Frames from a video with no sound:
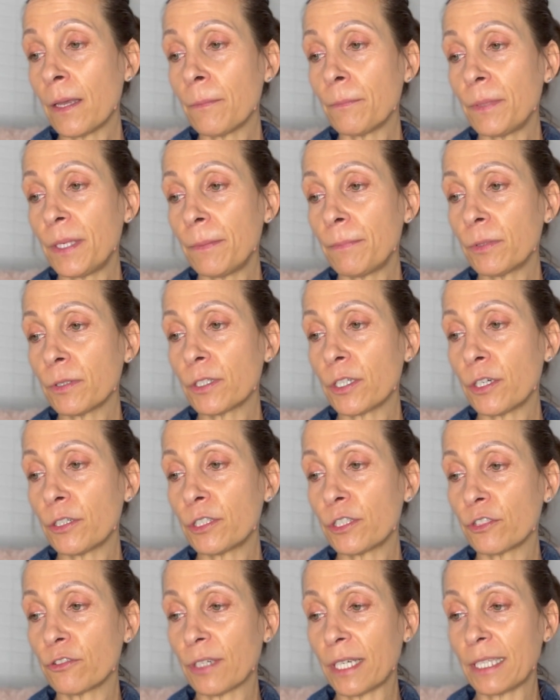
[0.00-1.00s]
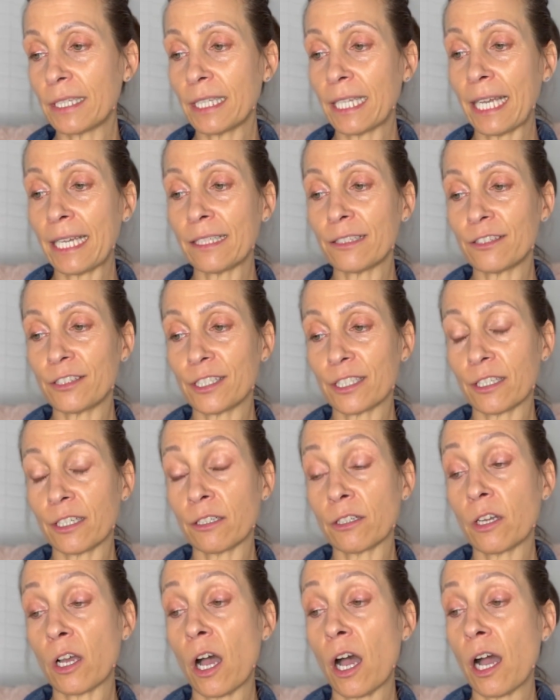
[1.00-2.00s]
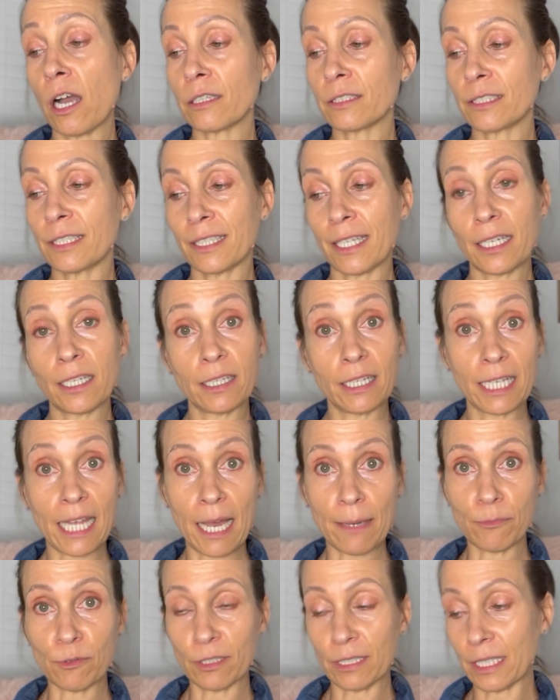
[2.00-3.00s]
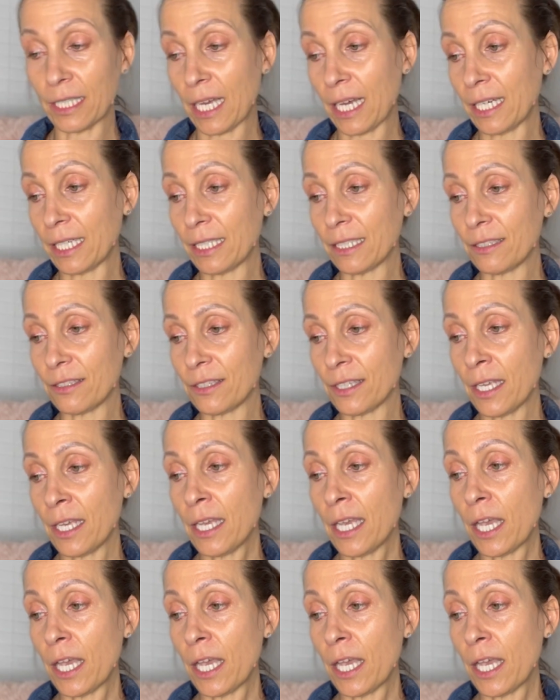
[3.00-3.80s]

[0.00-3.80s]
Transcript: People go to great lengths to concoct elaborate lies,